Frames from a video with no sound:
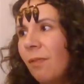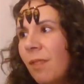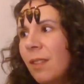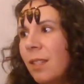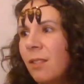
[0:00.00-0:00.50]

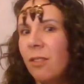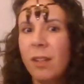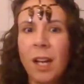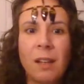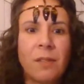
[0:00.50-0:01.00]
still
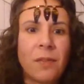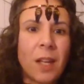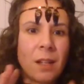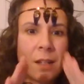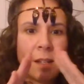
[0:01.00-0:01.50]
kind of
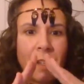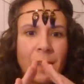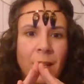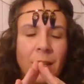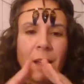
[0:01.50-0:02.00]
like
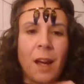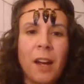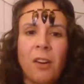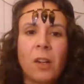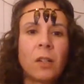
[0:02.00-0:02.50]

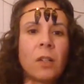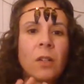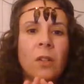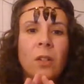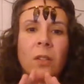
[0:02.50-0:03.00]

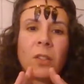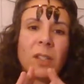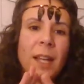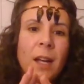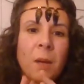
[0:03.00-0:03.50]
hierarchical, or
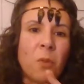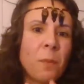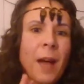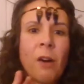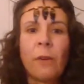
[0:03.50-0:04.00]
like I'm more
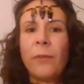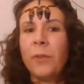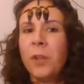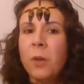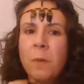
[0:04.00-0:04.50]
powerful
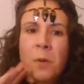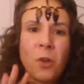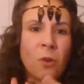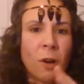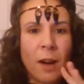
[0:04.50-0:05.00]
than
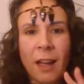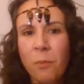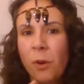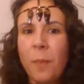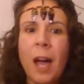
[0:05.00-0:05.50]
you, or I have
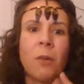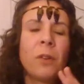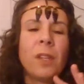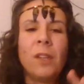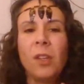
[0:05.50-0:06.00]
more power
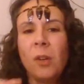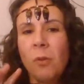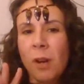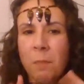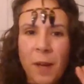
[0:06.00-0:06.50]
than you,
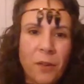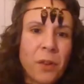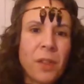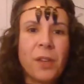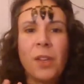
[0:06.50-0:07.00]
or I'm better
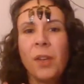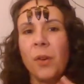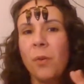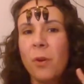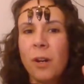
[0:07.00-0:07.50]
than you,
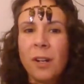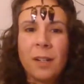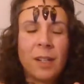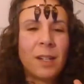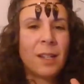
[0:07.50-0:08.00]
or
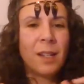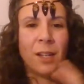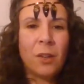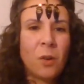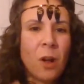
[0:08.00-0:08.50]

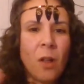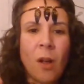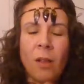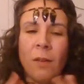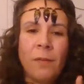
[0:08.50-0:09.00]

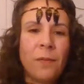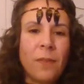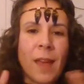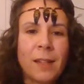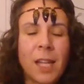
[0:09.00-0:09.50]
all of
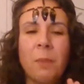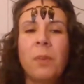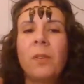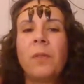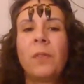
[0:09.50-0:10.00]
that type
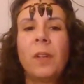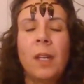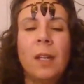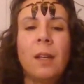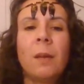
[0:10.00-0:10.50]
of
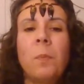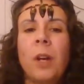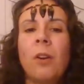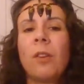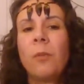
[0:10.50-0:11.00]

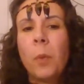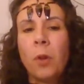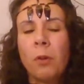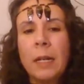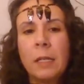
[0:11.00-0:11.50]
comparative
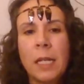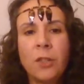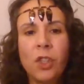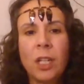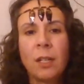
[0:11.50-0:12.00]

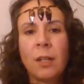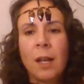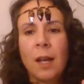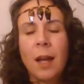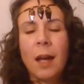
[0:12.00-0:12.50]
polarization
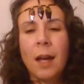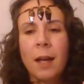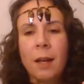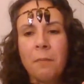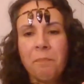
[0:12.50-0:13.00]

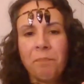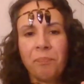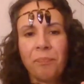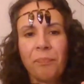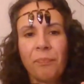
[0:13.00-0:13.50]
um,
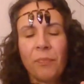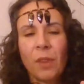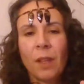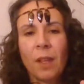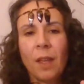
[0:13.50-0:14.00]

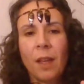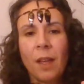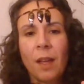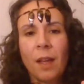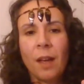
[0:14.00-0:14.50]

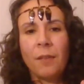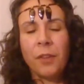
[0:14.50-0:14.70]
of